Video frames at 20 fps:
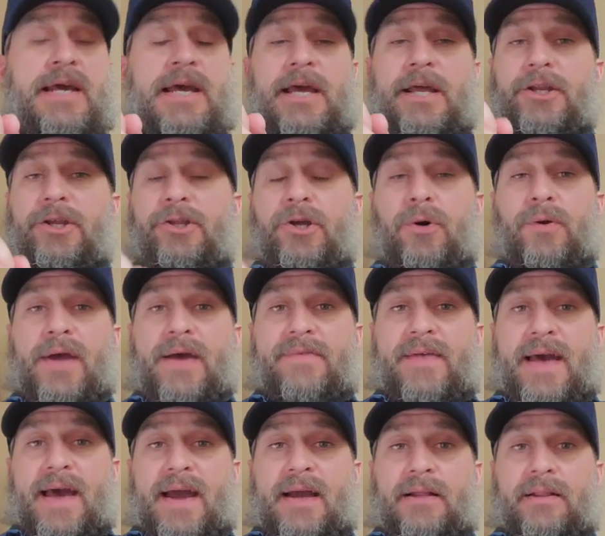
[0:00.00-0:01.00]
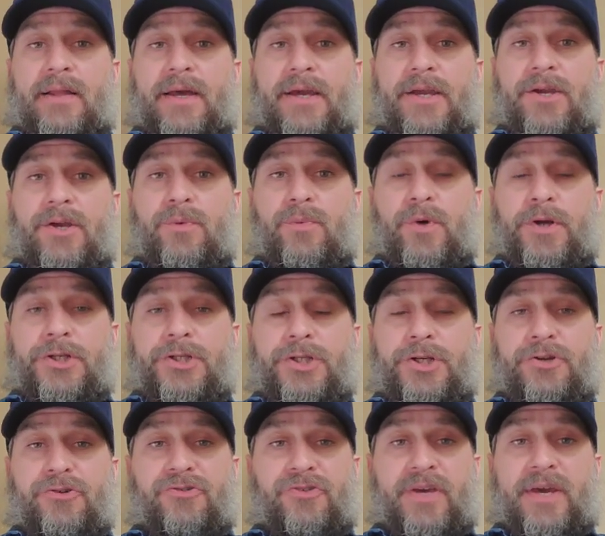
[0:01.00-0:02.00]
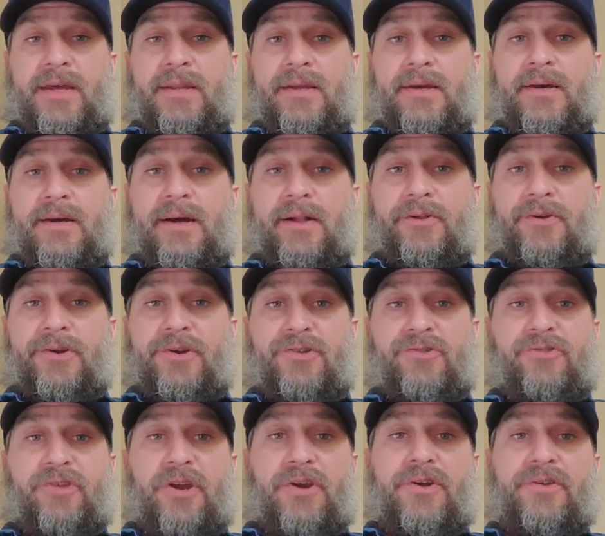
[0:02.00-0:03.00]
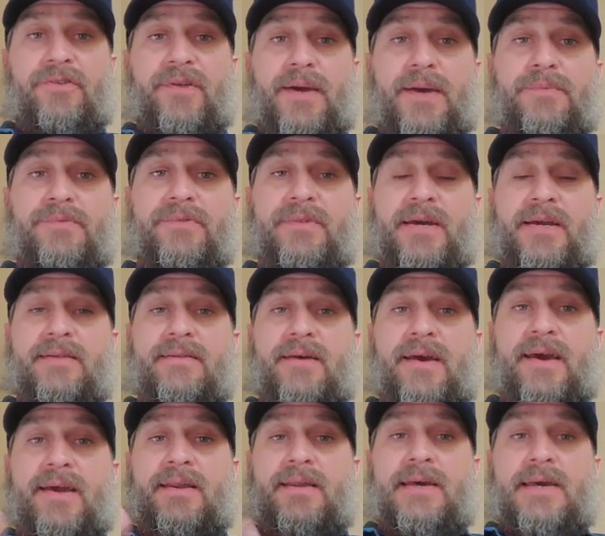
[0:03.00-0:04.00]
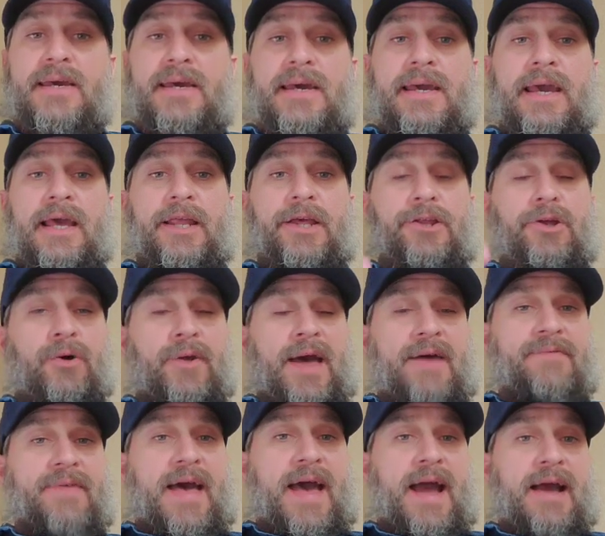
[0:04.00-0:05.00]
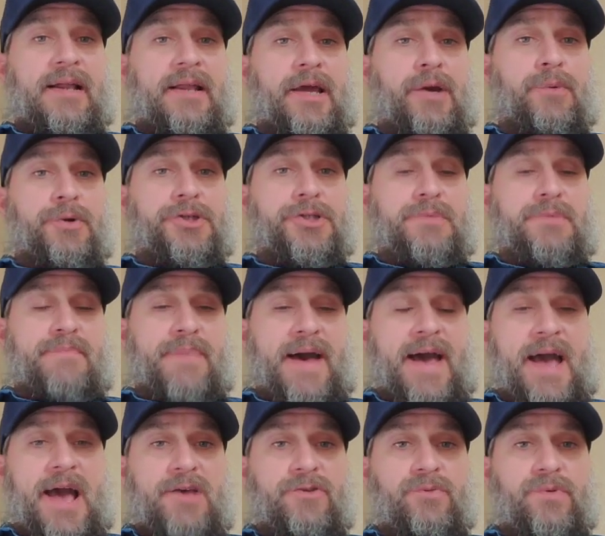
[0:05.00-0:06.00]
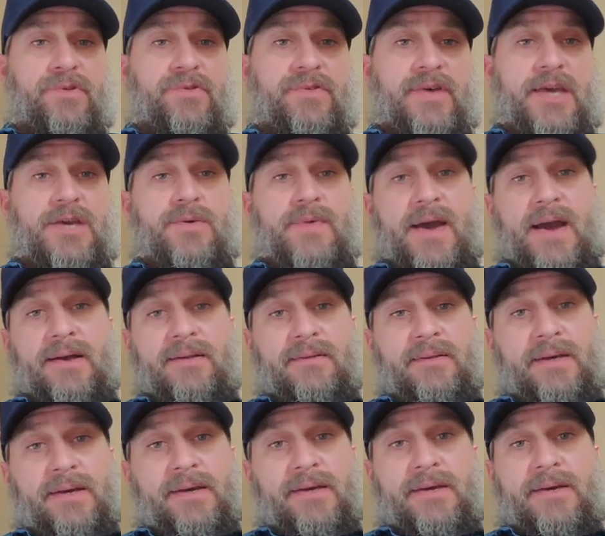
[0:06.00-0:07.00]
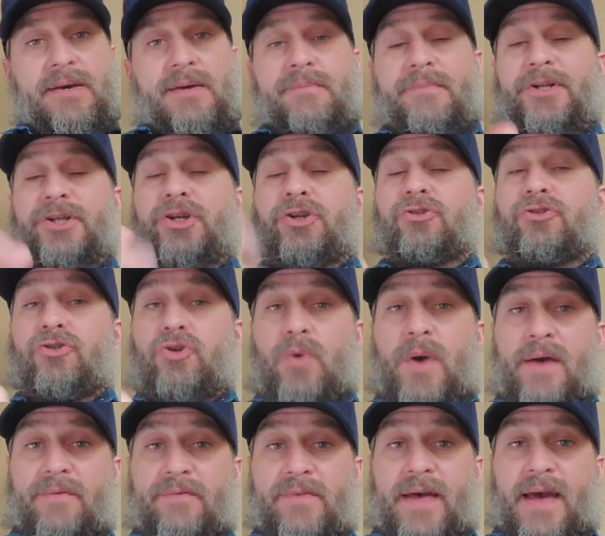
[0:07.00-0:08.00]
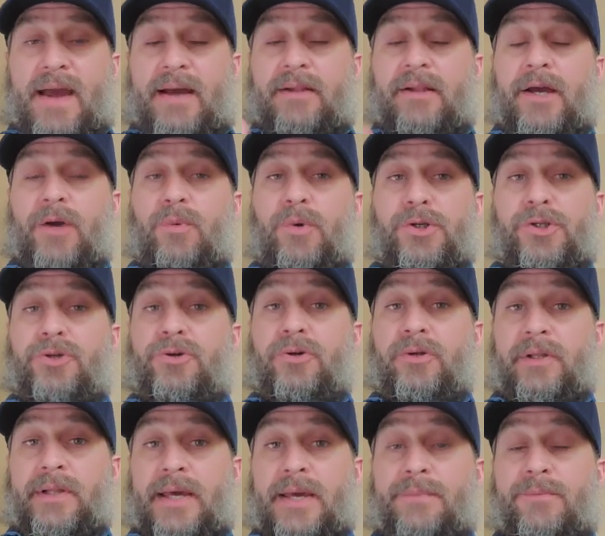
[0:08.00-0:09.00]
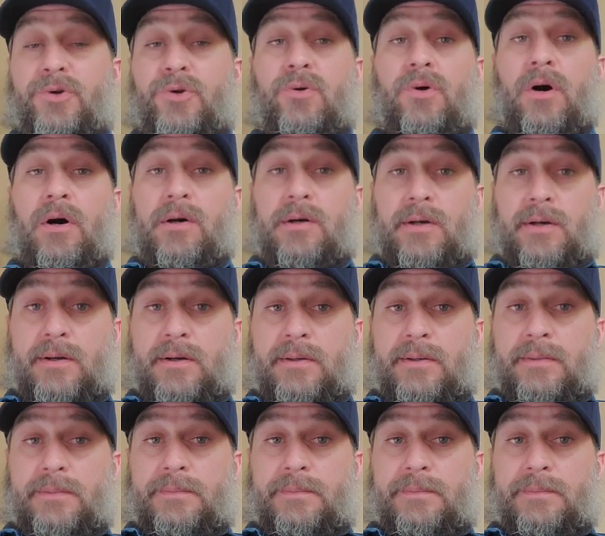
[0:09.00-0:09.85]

You don't have to act like you're what your skin color and the stereotypes dictate. And you don't have to act like what your past would say you act like. But you do have to act like what you claim you are.